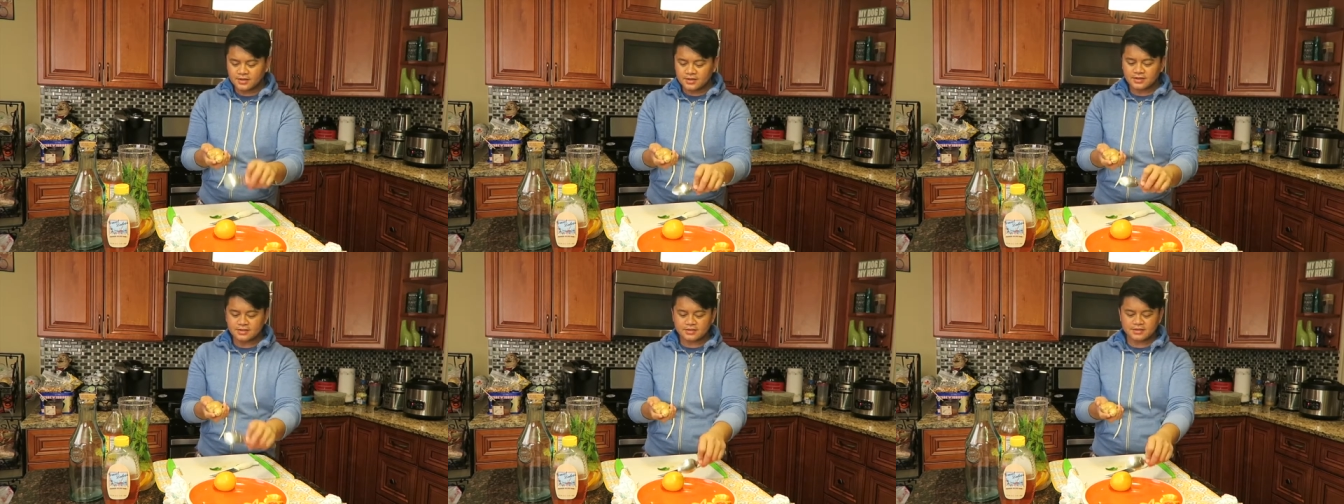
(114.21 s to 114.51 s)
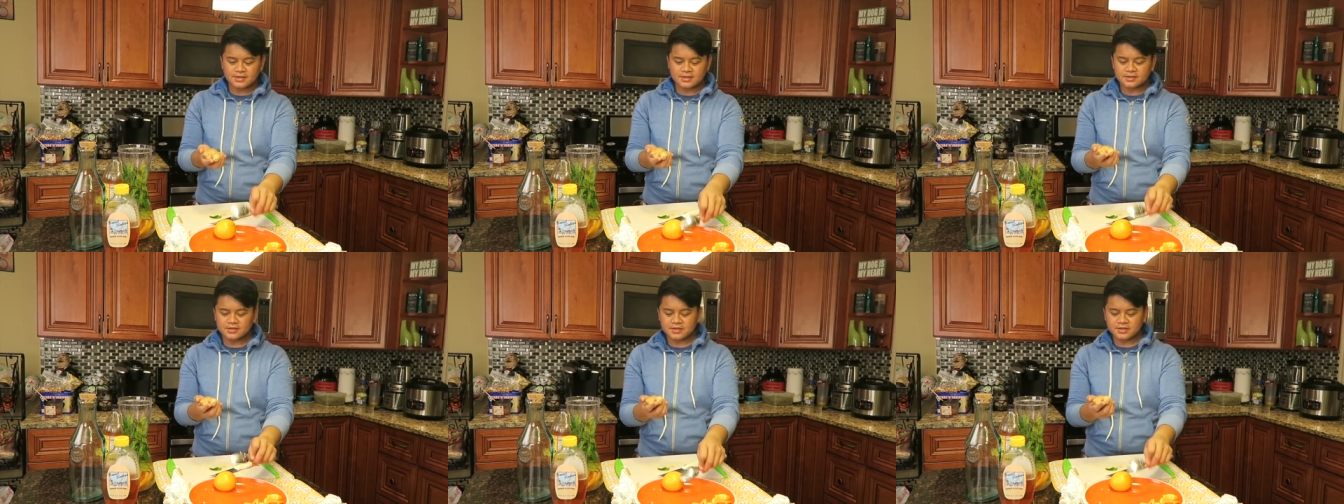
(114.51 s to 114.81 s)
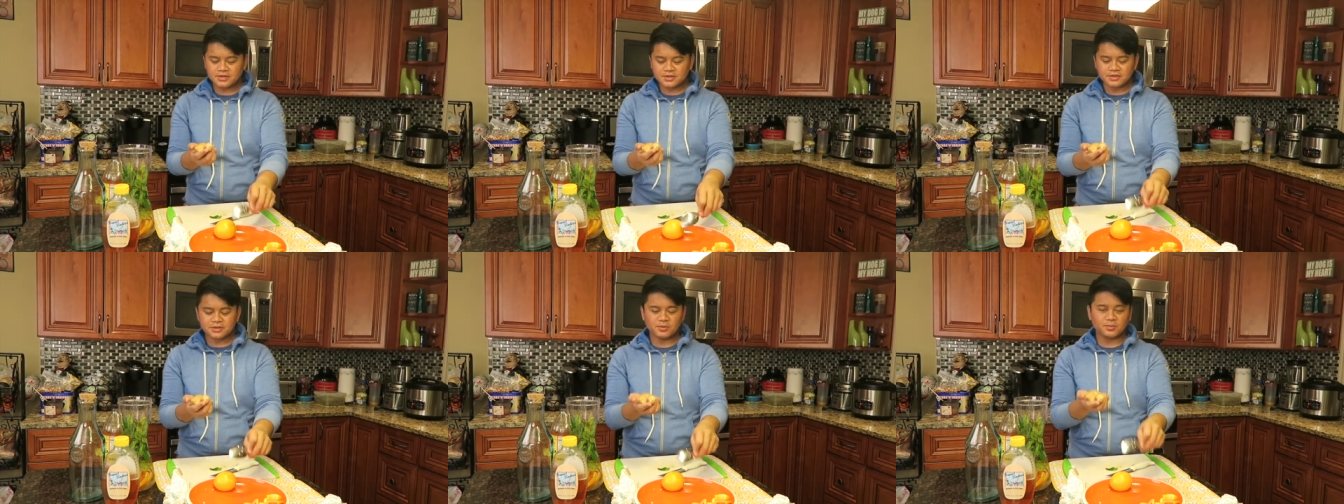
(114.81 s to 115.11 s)
it's
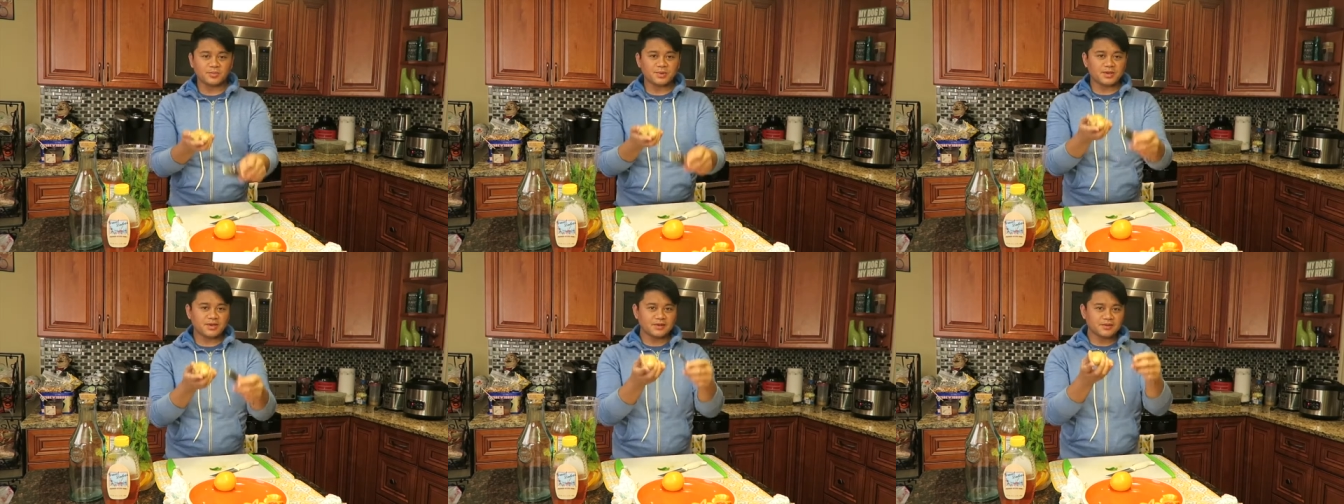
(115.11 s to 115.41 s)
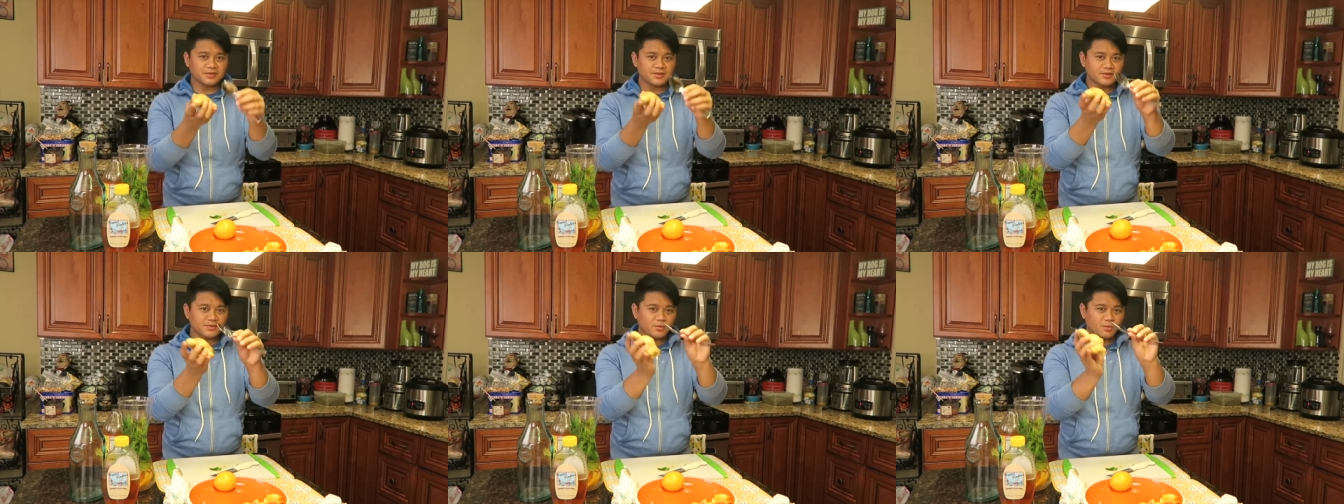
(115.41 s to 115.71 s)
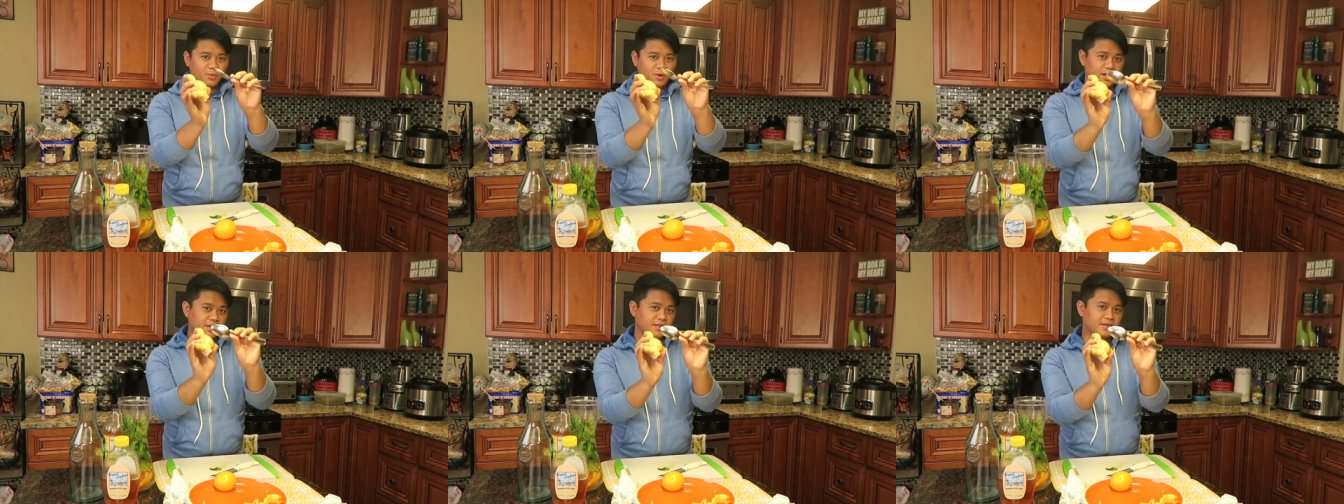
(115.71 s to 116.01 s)
easier to peel
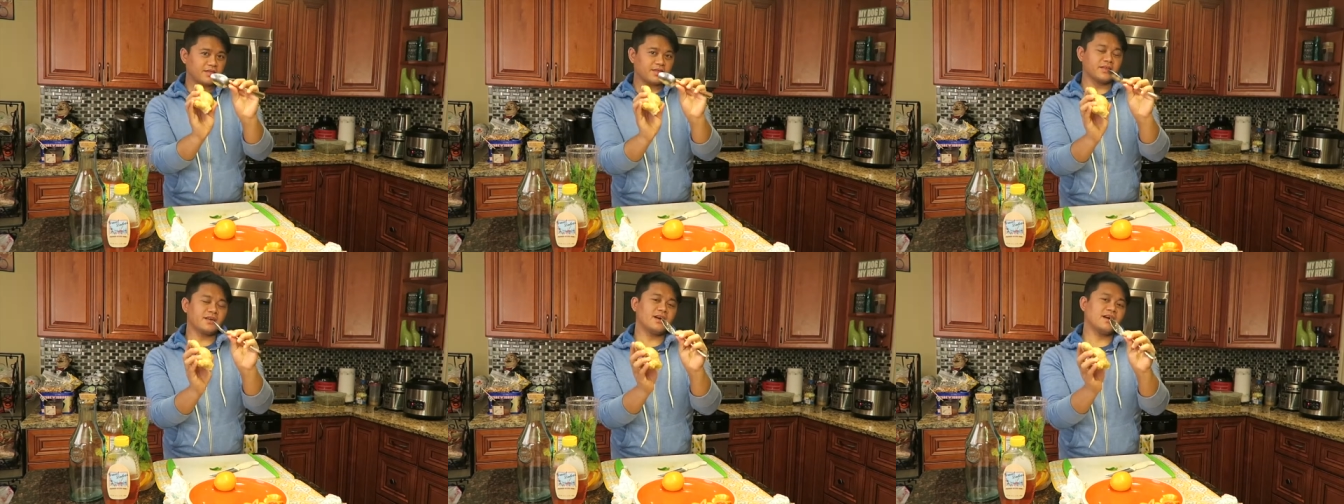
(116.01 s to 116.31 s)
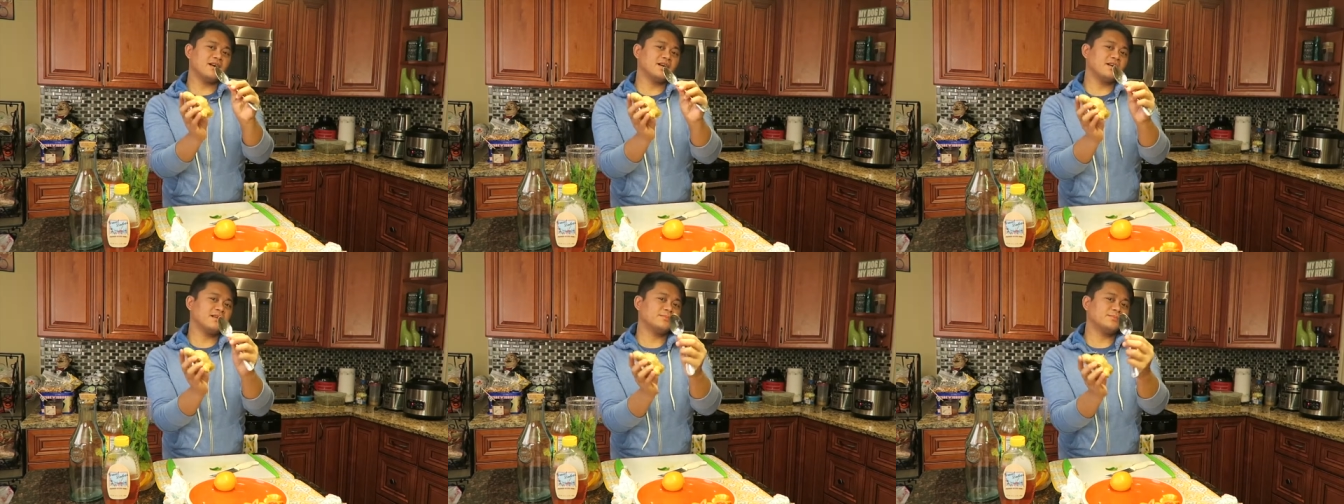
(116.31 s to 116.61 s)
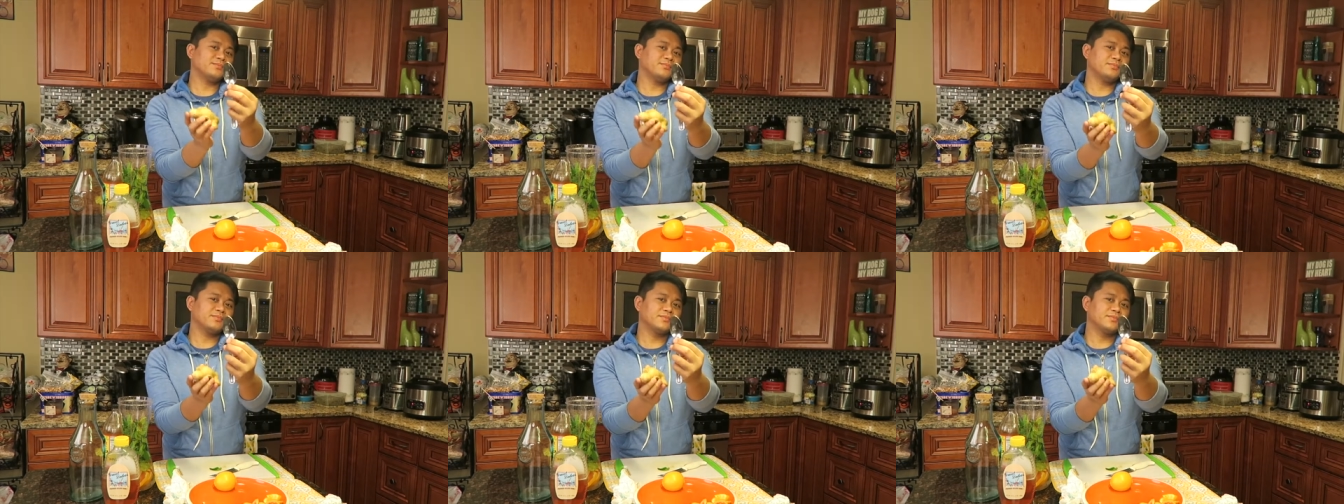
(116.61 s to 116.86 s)
it with um,